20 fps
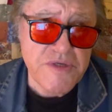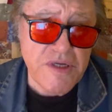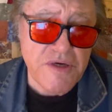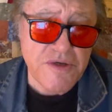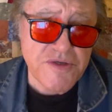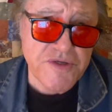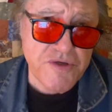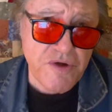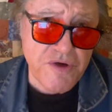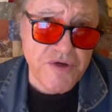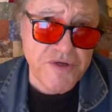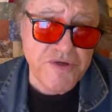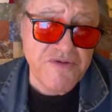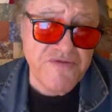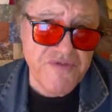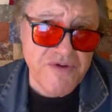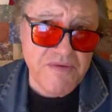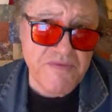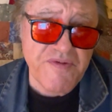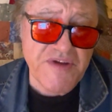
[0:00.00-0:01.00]
so go to 2
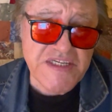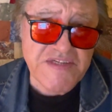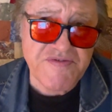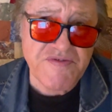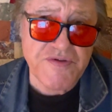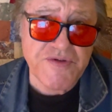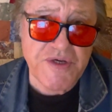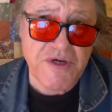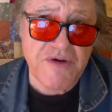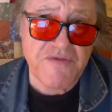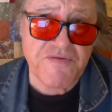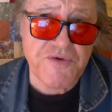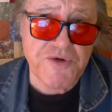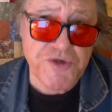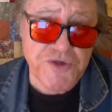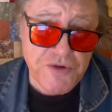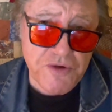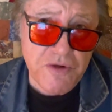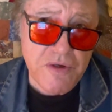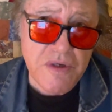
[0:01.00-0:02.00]
film festivals a year for
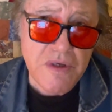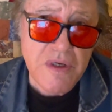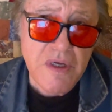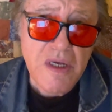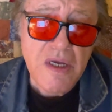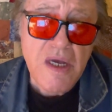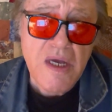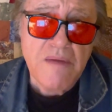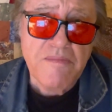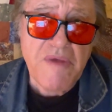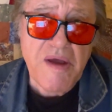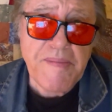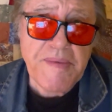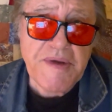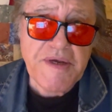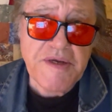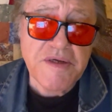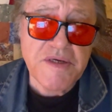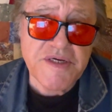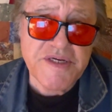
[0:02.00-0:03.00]
sure.
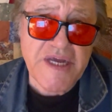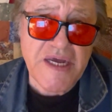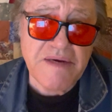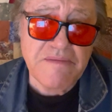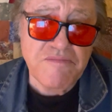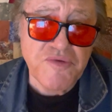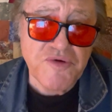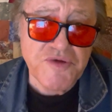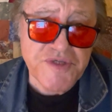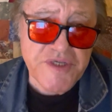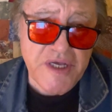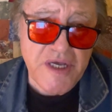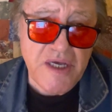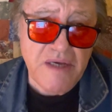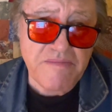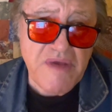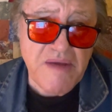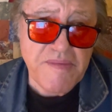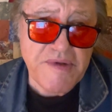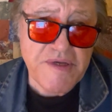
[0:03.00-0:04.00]
Maybe attend
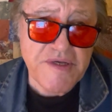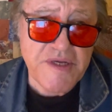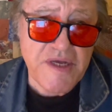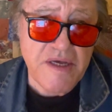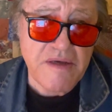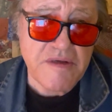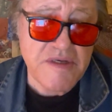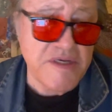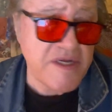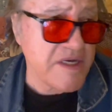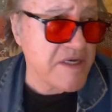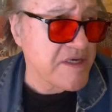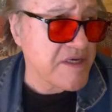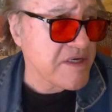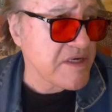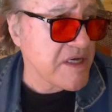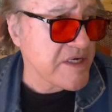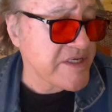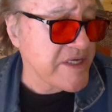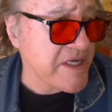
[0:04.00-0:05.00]
Busan, maybe
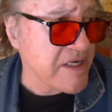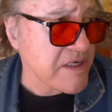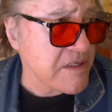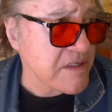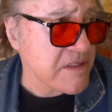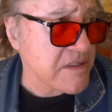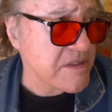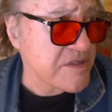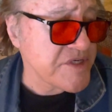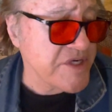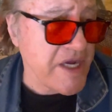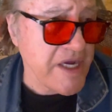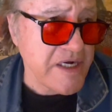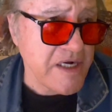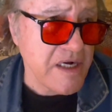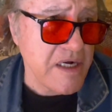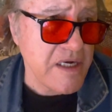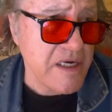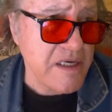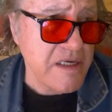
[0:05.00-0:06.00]
attend
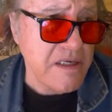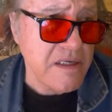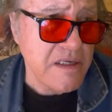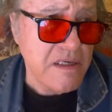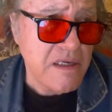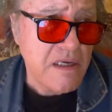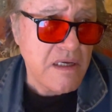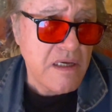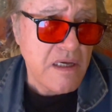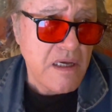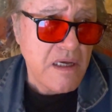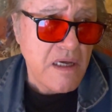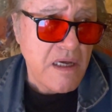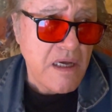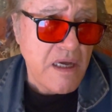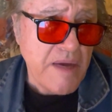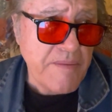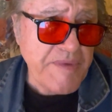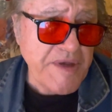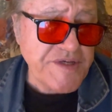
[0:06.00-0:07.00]
Shanghai,
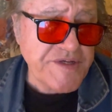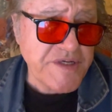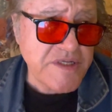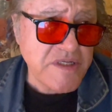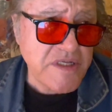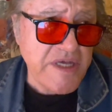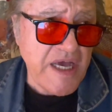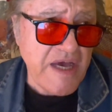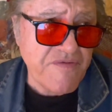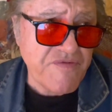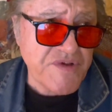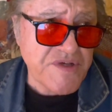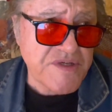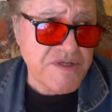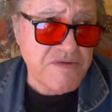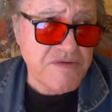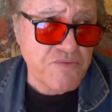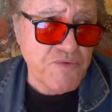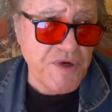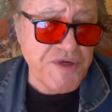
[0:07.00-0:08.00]
and basically have
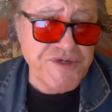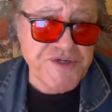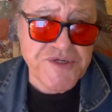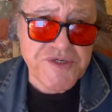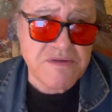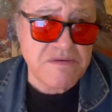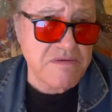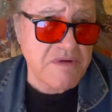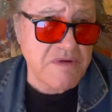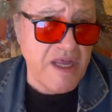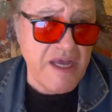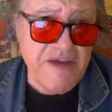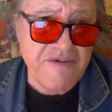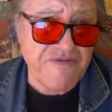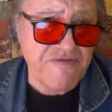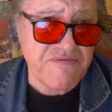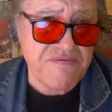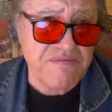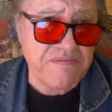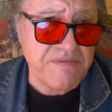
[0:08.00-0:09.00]
this rich
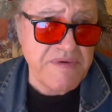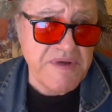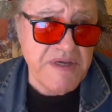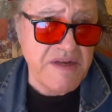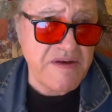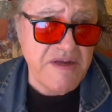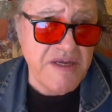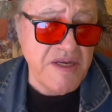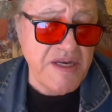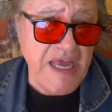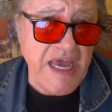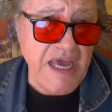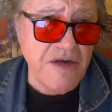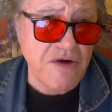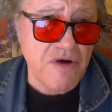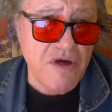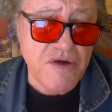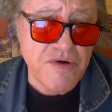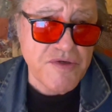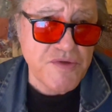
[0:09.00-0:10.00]
life in
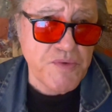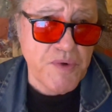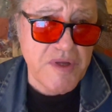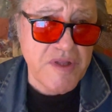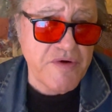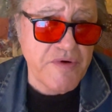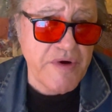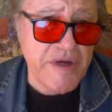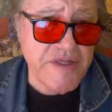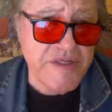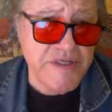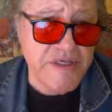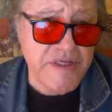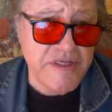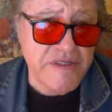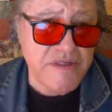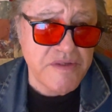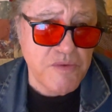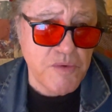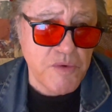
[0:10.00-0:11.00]
Hanoi, which is one of the great
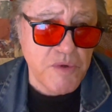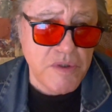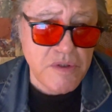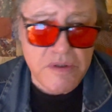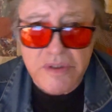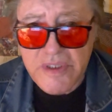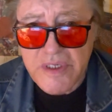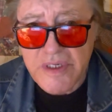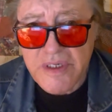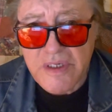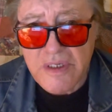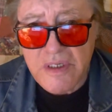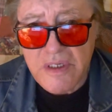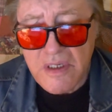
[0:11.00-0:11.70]
cities of the world. And